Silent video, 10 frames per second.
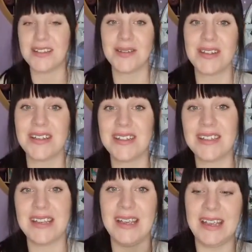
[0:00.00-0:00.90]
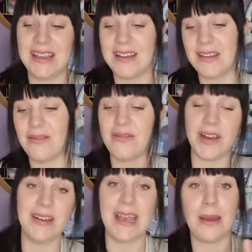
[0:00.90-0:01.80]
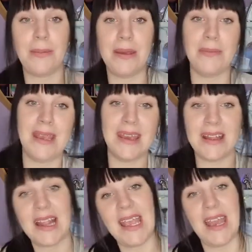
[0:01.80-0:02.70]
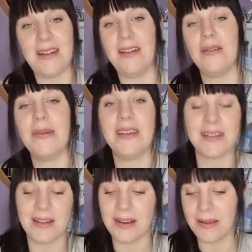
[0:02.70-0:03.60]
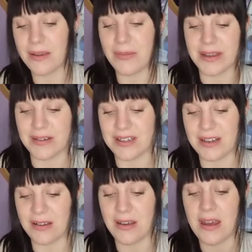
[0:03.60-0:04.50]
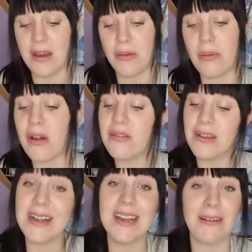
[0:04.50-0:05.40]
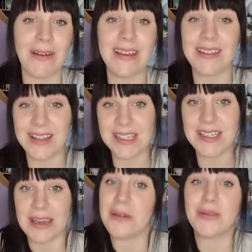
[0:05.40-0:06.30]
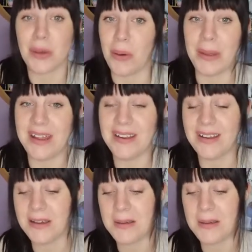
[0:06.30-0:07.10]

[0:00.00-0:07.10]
So as you can see, very happy me at the end, because I like my eyeshadow. but I really like this girl's comment.